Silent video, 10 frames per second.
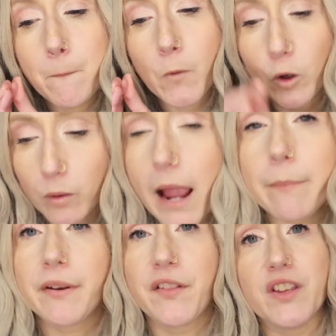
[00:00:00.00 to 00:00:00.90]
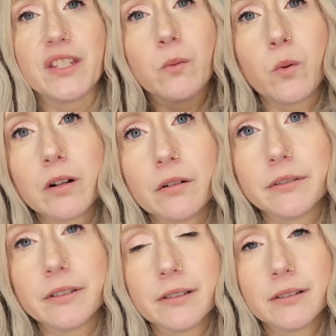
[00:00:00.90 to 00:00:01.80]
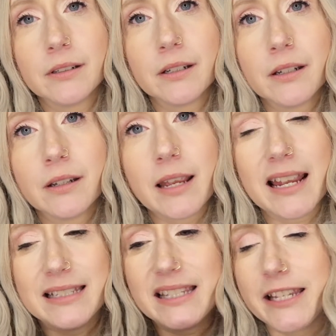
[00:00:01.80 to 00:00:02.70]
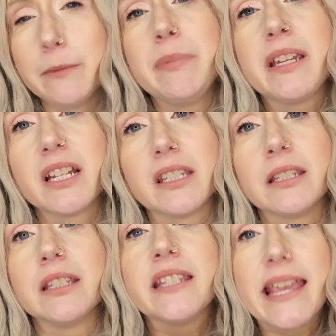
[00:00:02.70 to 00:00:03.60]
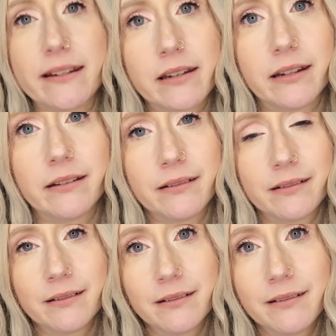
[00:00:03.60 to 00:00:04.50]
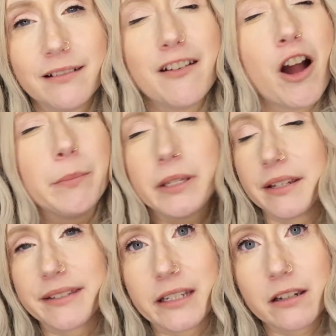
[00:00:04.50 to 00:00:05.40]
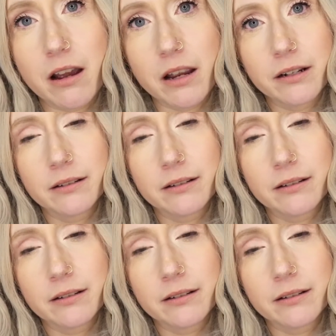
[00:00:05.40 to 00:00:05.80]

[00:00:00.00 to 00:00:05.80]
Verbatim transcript: crap in this world and sin because of Satan, not because of God.